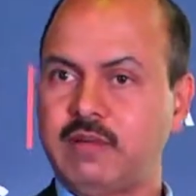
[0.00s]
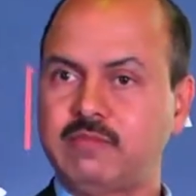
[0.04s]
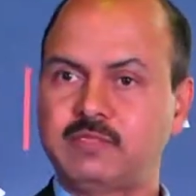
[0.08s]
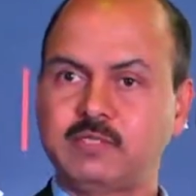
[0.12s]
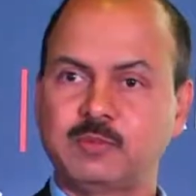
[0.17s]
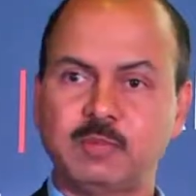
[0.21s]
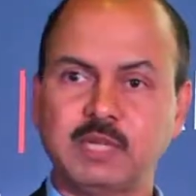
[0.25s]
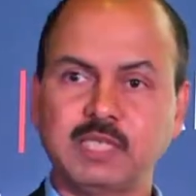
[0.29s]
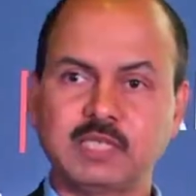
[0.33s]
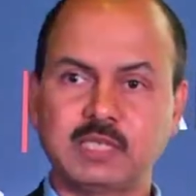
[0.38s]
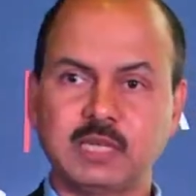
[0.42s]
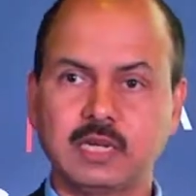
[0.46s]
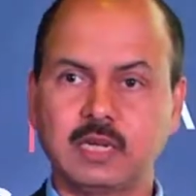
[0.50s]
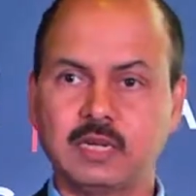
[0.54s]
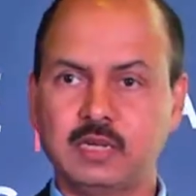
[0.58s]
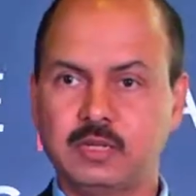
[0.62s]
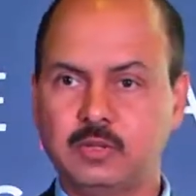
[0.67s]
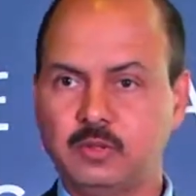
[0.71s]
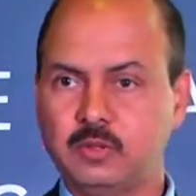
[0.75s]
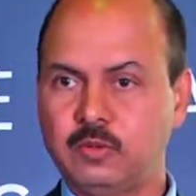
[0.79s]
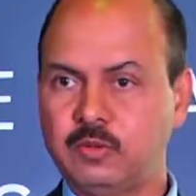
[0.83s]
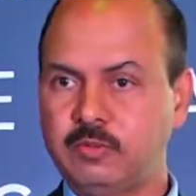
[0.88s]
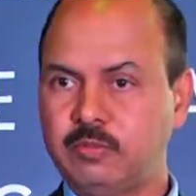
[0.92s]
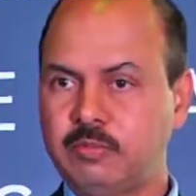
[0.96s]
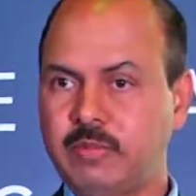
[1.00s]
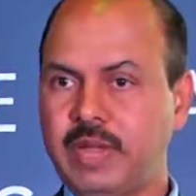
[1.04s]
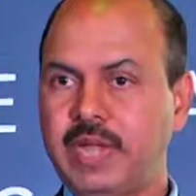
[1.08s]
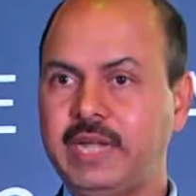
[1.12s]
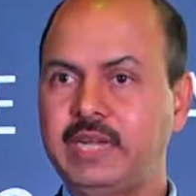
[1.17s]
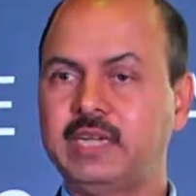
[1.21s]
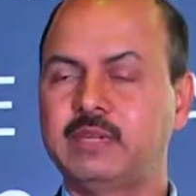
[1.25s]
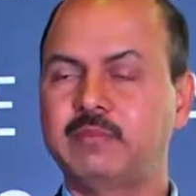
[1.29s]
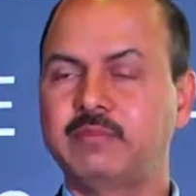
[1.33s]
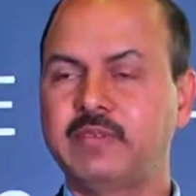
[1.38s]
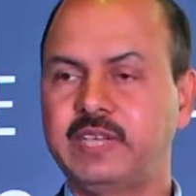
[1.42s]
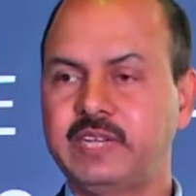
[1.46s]
you have special,
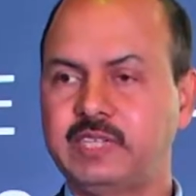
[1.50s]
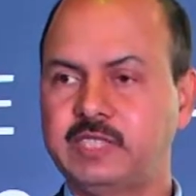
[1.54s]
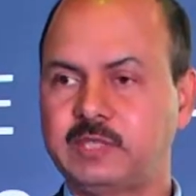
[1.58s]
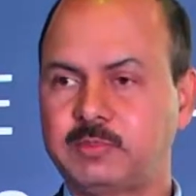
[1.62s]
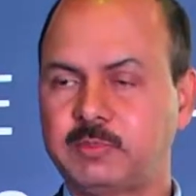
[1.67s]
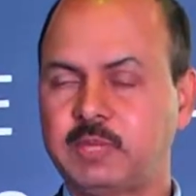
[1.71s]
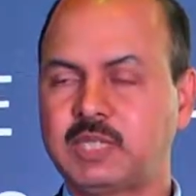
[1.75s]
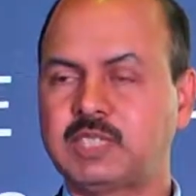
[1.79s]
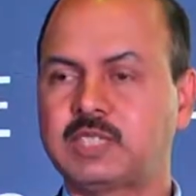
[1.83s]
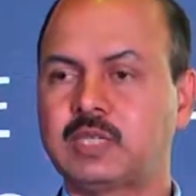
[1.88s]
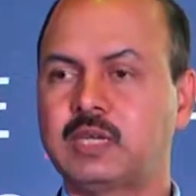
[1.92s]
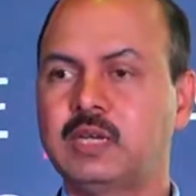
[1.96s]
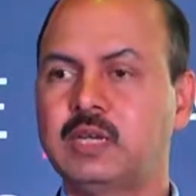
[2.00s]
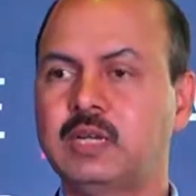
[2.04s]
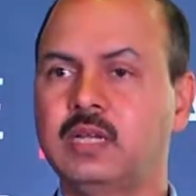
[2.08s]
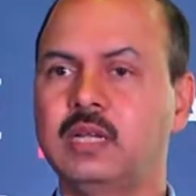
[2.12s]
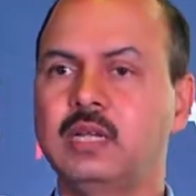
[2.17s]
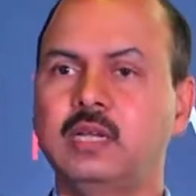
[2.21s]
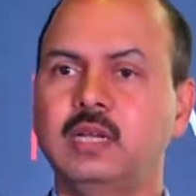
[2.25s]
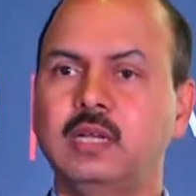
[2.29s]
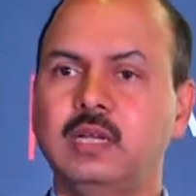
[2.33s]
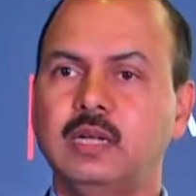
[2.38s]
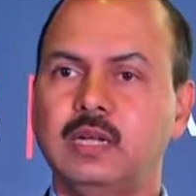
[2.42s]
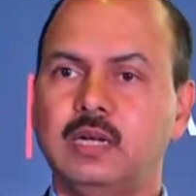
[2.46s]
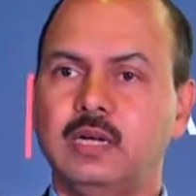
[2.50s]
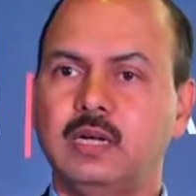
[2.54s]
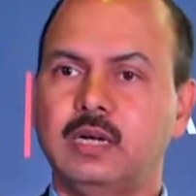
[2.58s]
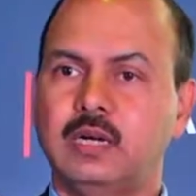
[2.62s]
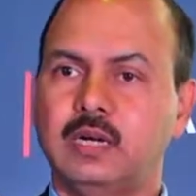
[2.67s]
you made it very special,